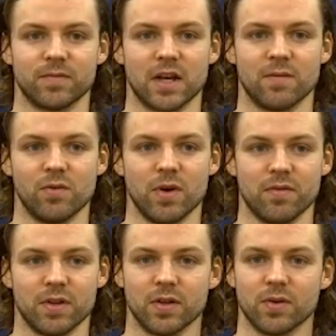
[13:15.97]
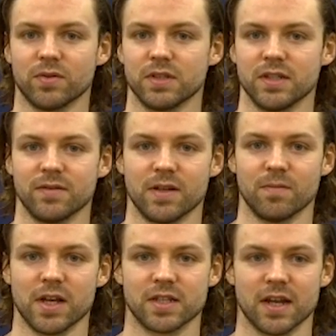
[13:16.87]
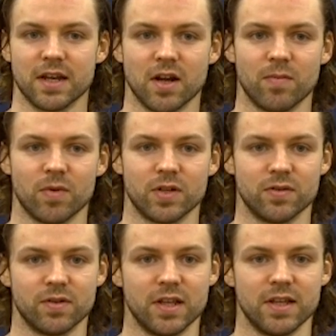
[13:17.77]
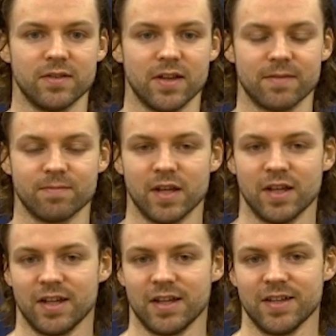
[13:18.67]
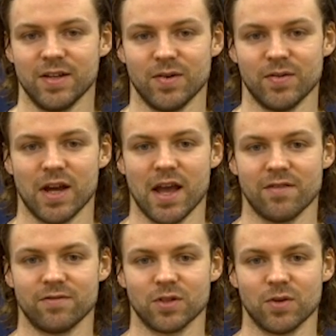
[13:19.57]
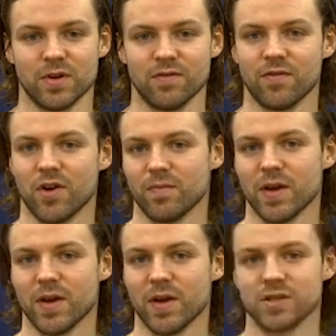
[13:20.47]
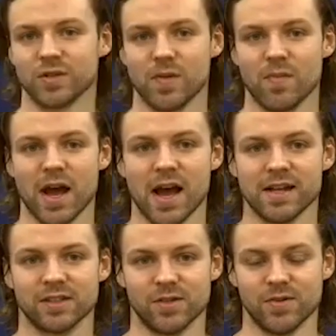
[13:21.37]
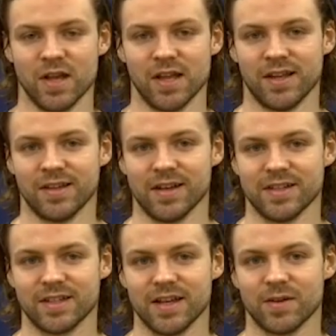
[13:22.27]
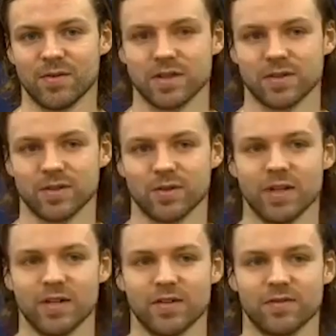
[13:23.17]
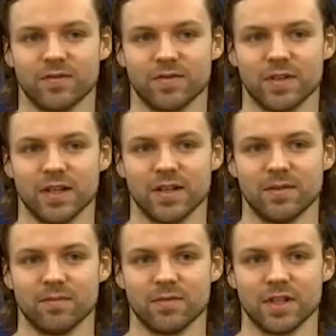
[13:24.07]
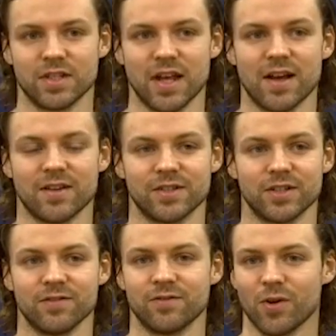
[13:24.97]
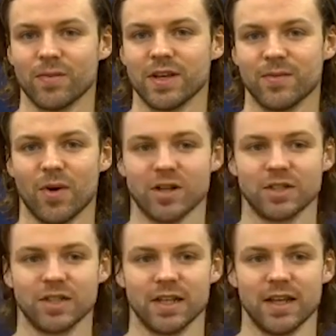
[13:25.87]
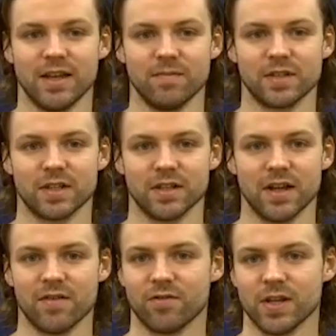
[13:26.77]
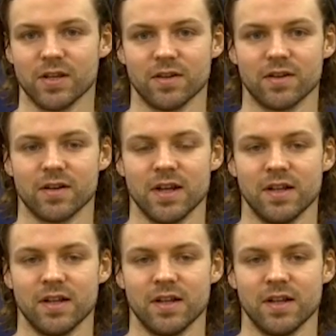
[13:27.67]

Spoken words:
come away with a gold in my second opportunity. Like, you know, I have so many fond memories looking back. So I'd say there was a little bit of nostalgia for me watching the games every year,